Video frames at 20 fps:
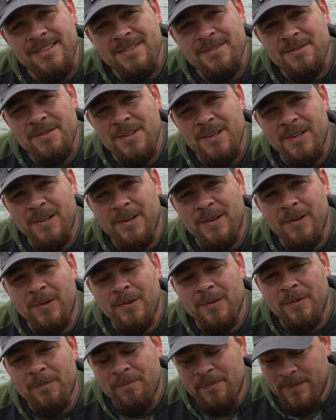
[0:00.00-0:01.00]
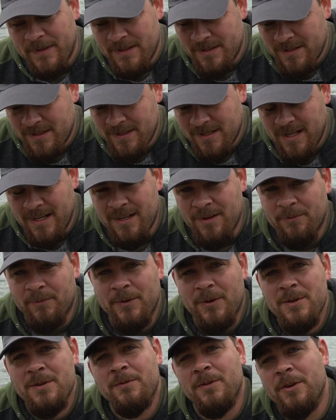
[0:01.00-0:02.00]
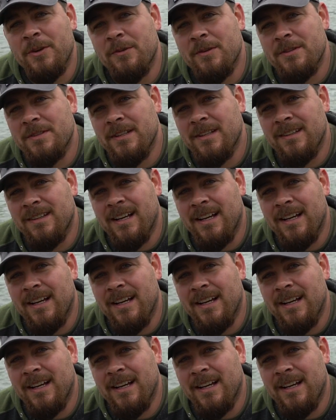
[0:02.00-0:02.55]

so this is like a first for you, isn't it?